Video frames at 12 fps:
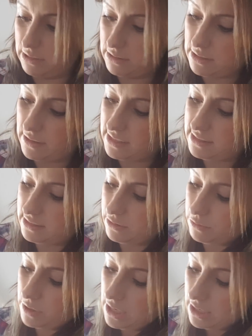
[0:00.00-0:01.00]
So they
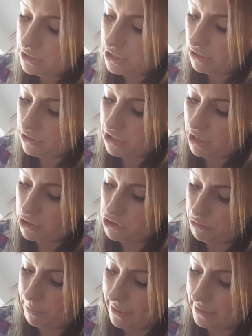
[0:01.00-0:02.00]
still charge
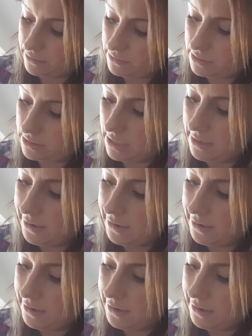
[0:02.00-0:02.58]
£100